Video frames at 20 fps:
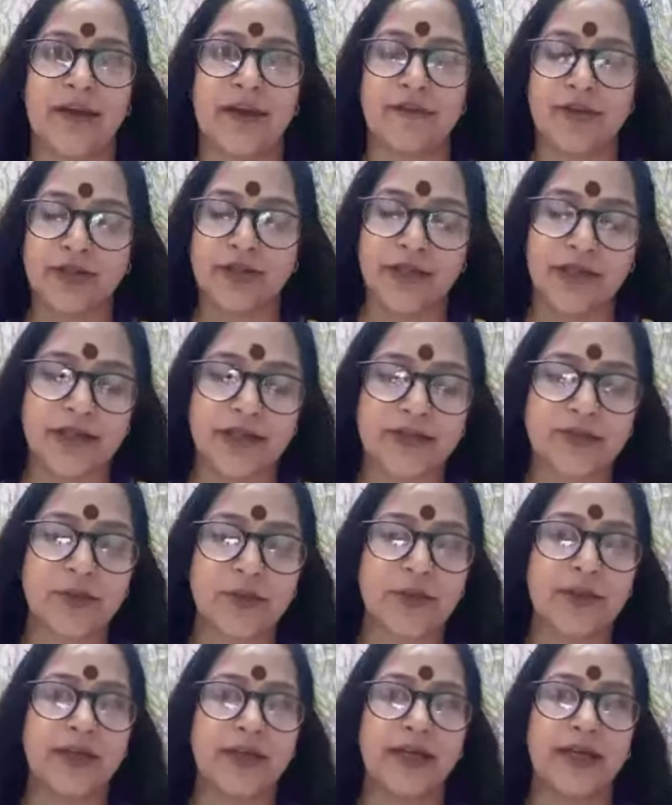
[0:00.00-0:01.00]
Everything is
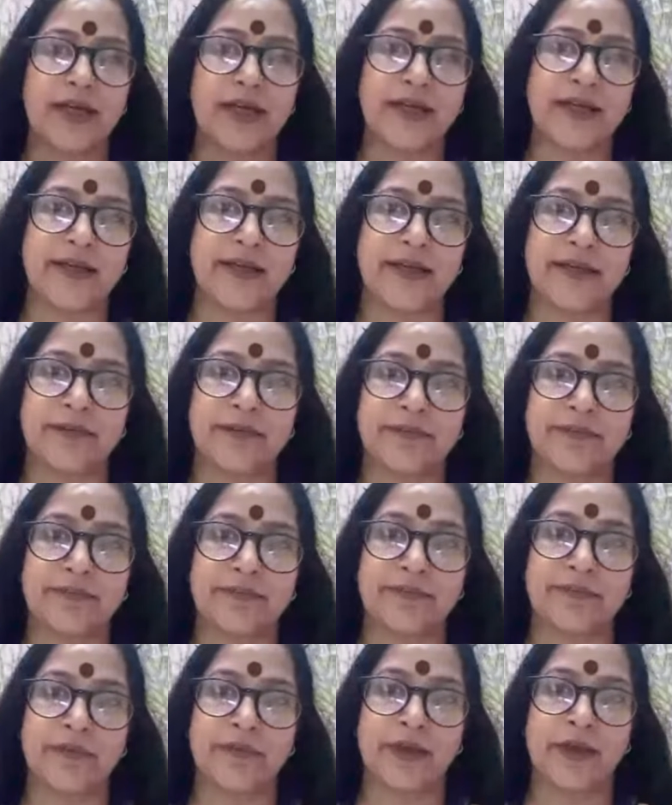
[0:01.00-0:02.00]
going ahead.
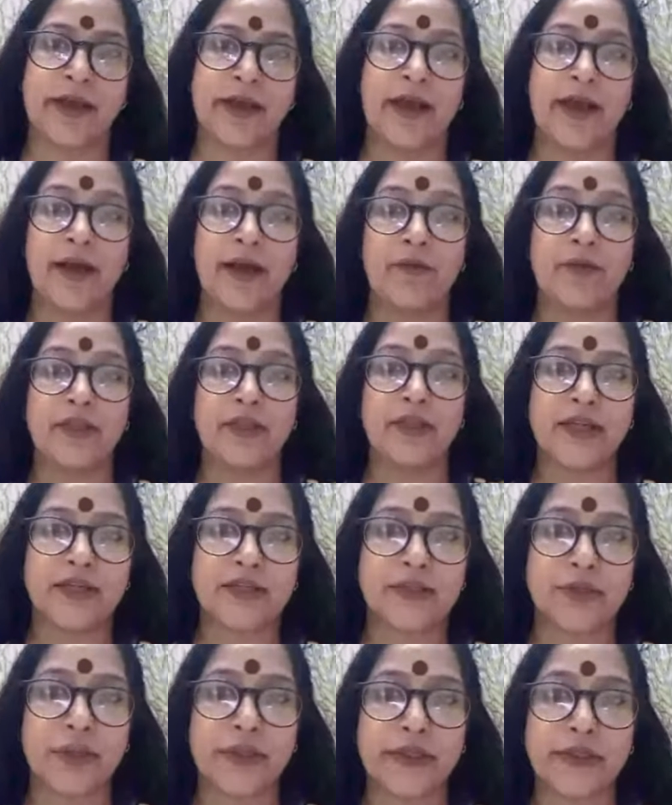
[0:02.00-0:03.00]
Everything
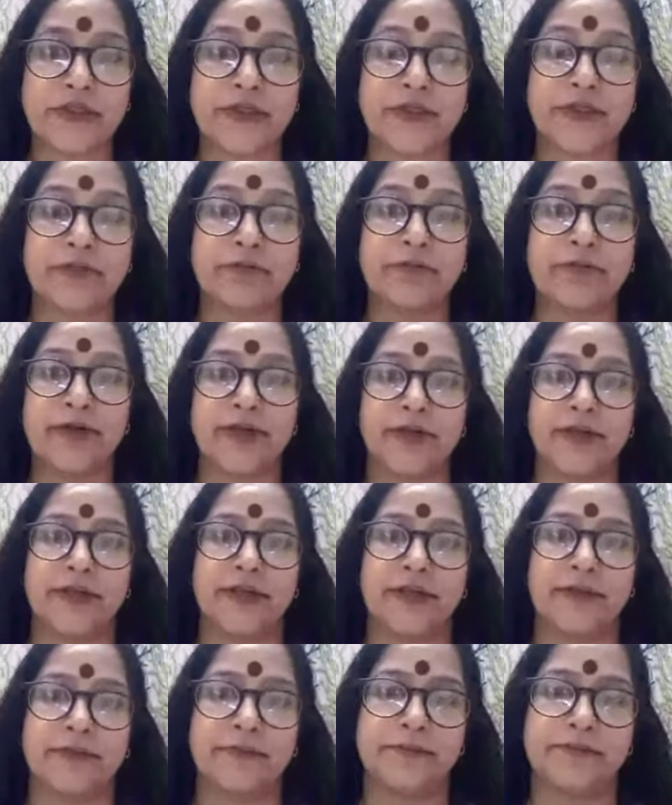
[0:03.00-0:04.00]
is going different.